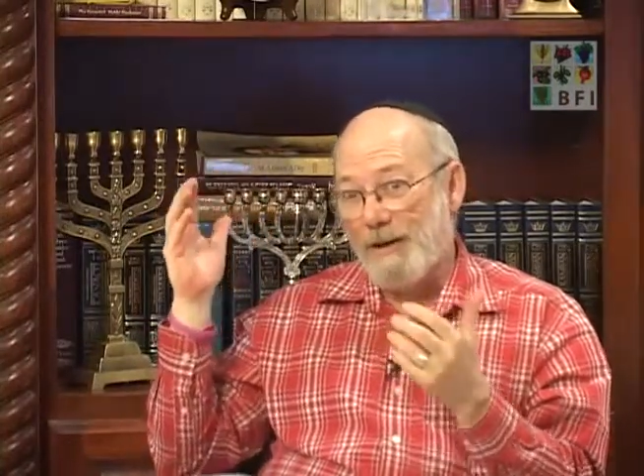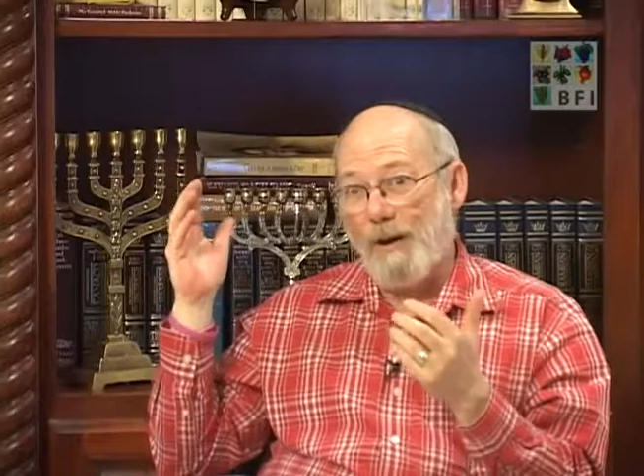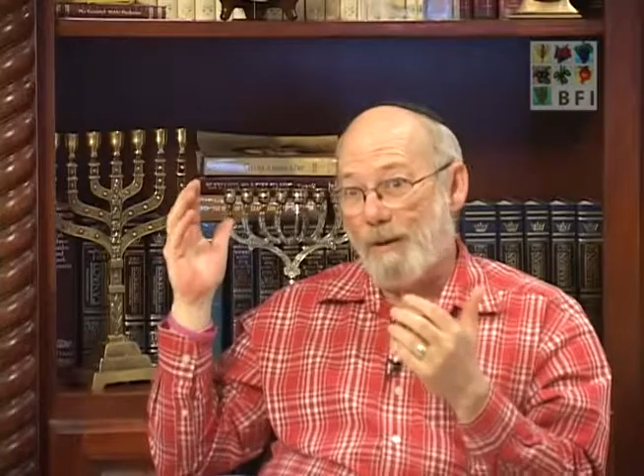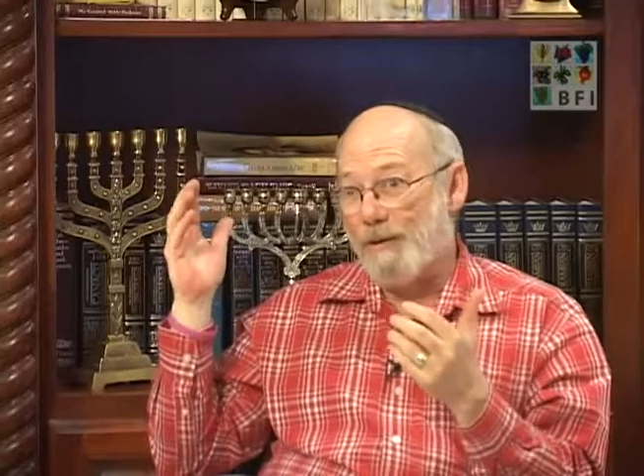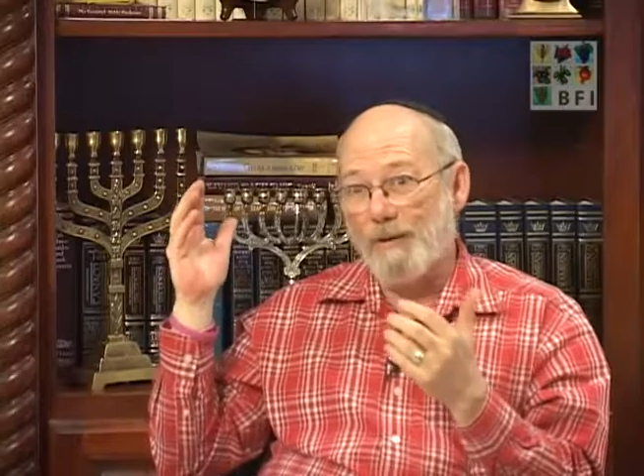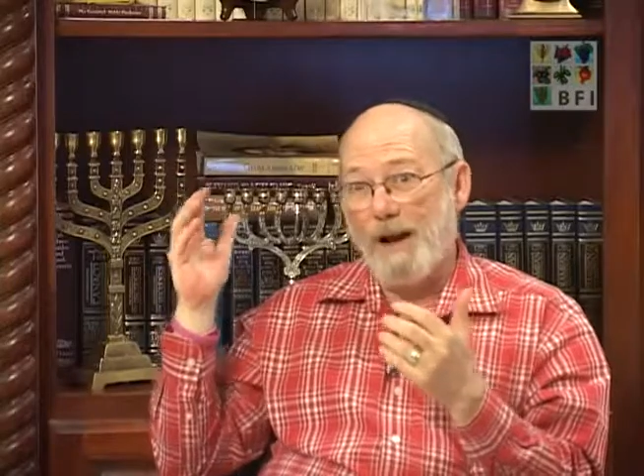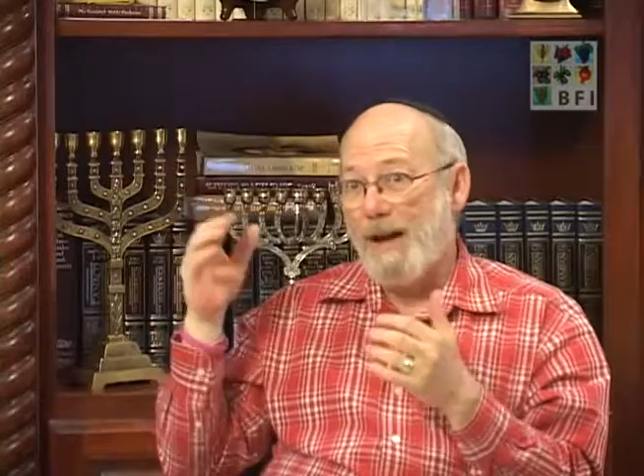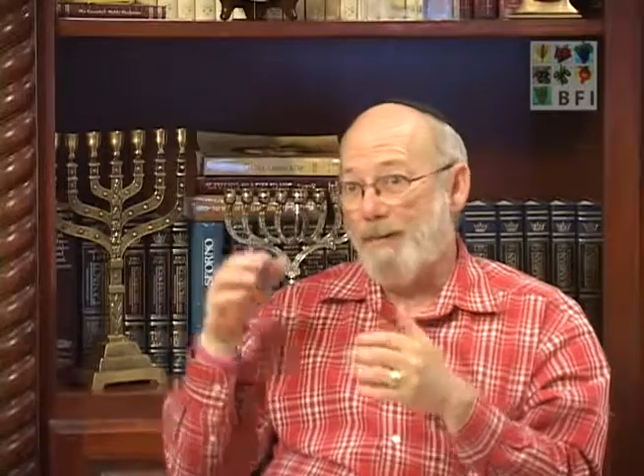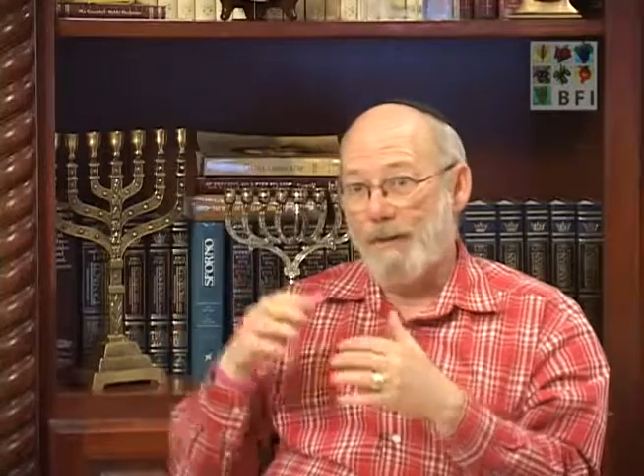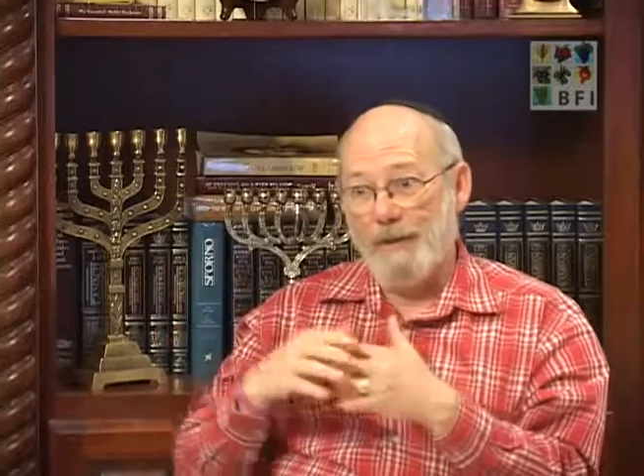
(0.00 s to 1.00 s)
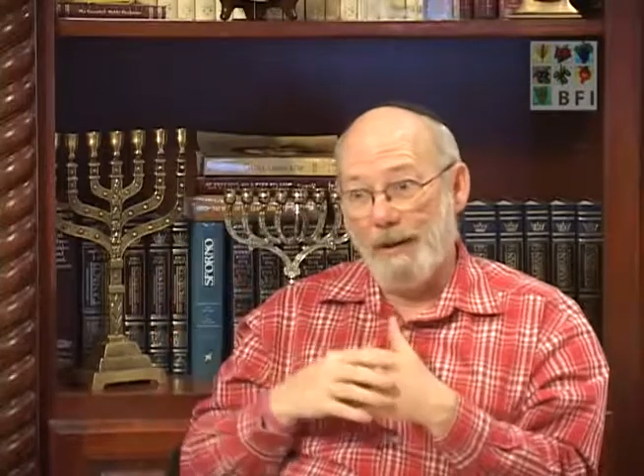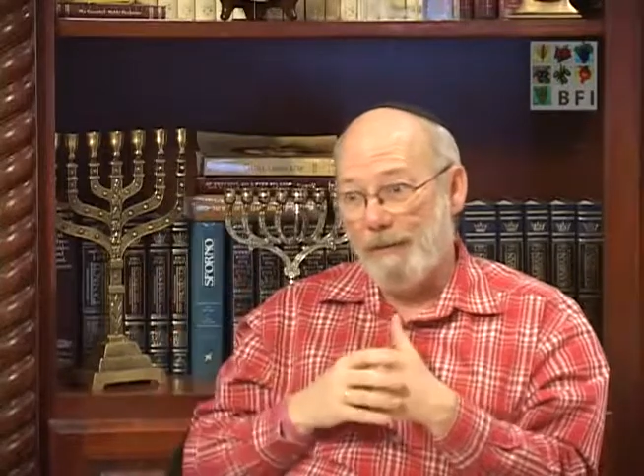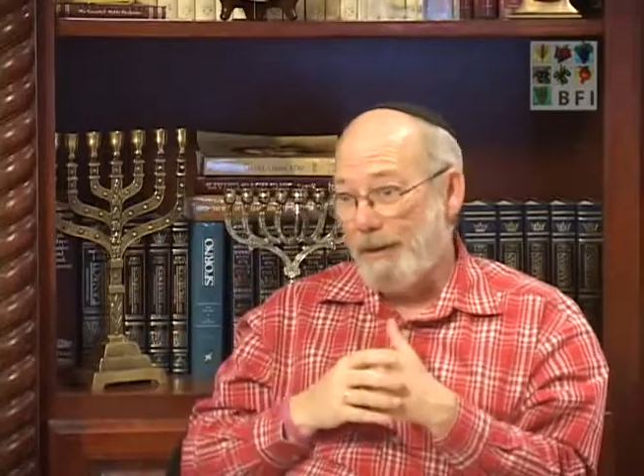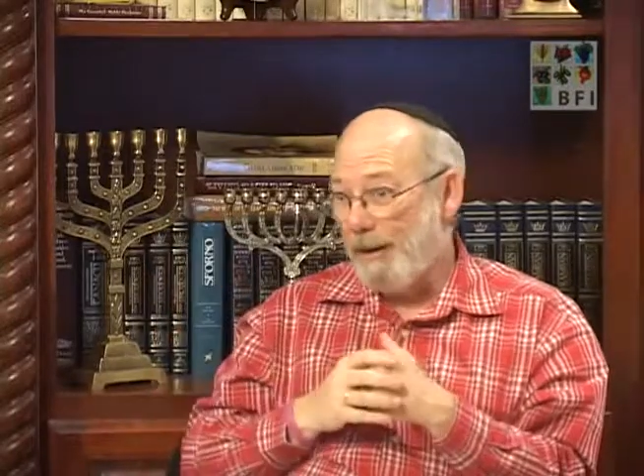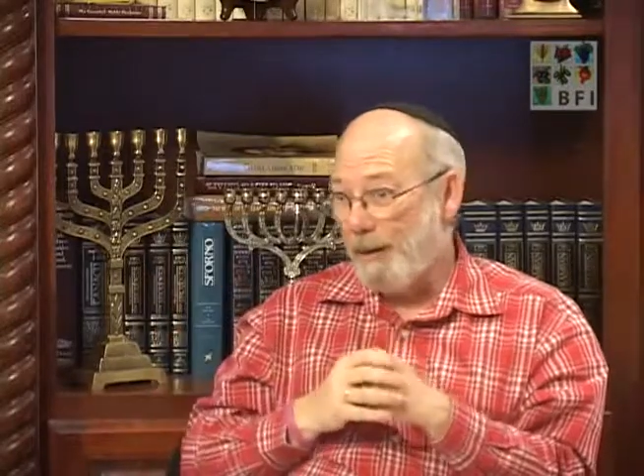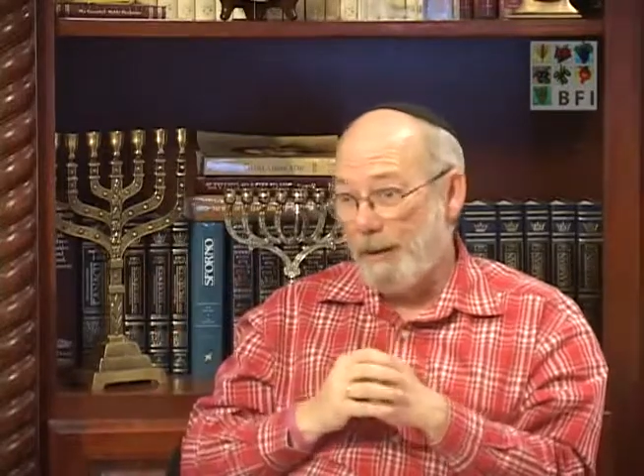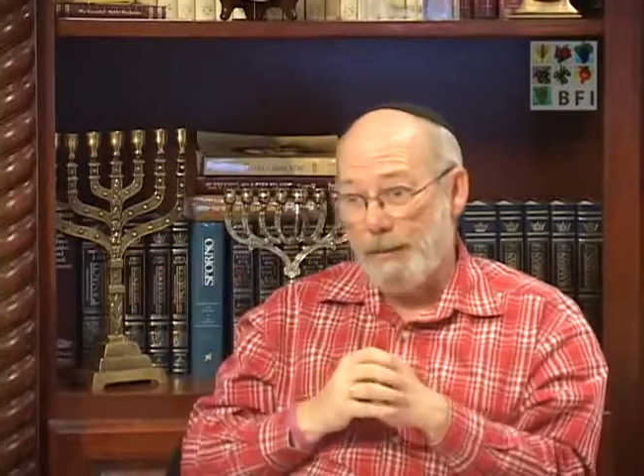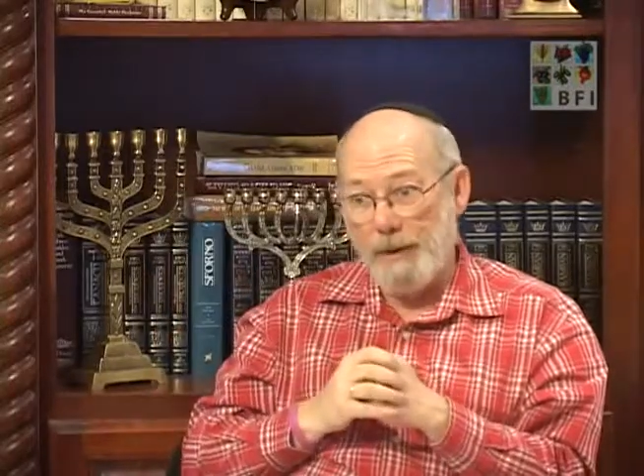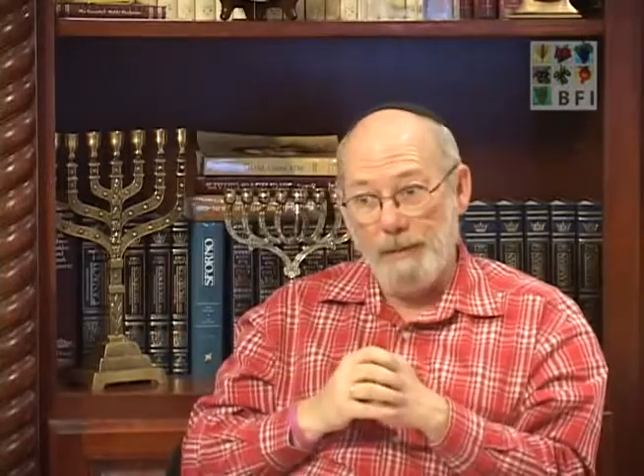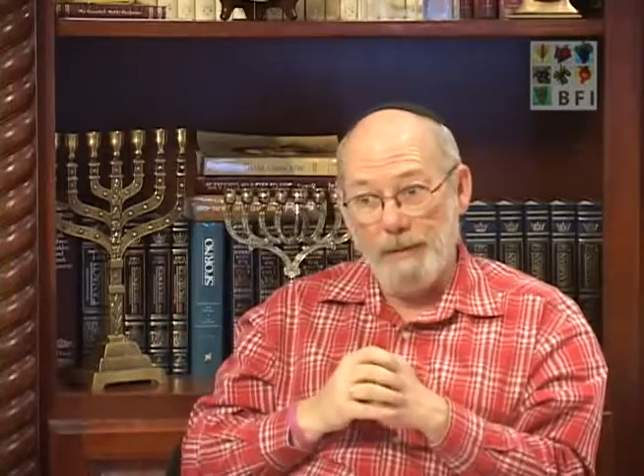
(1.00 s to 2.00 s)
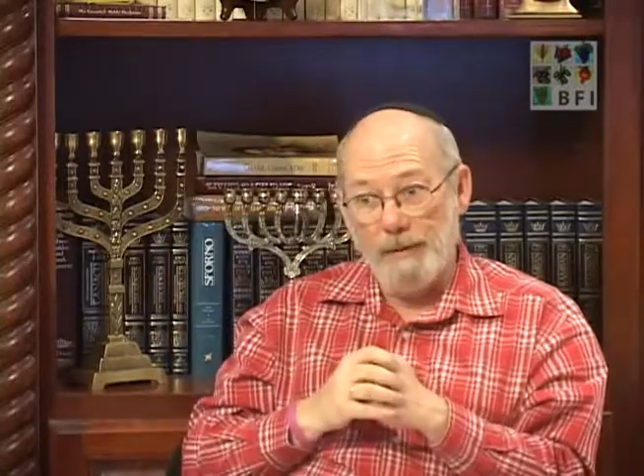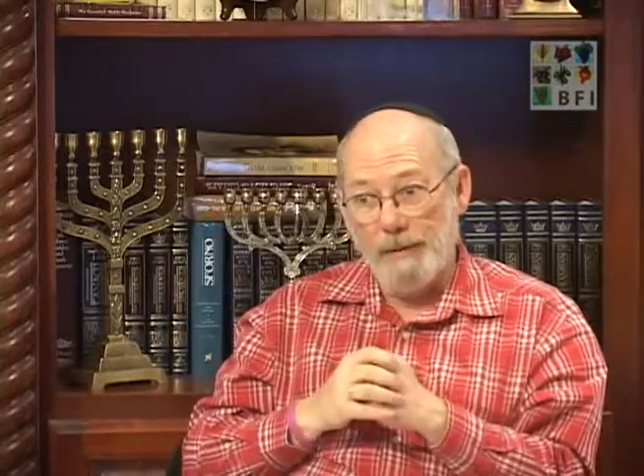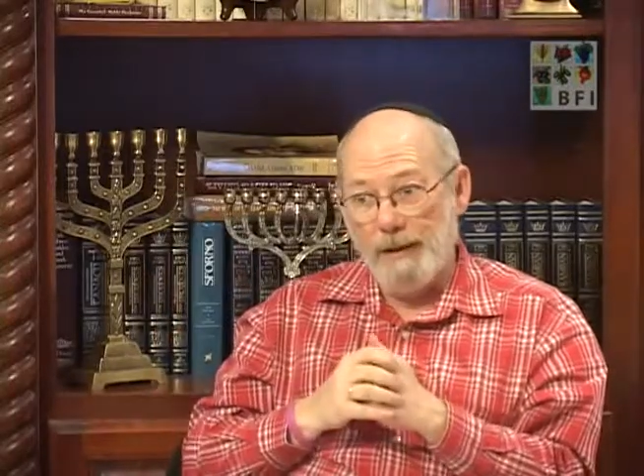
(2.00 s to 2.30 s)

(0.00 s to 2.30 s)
all scribes are really, really holy people.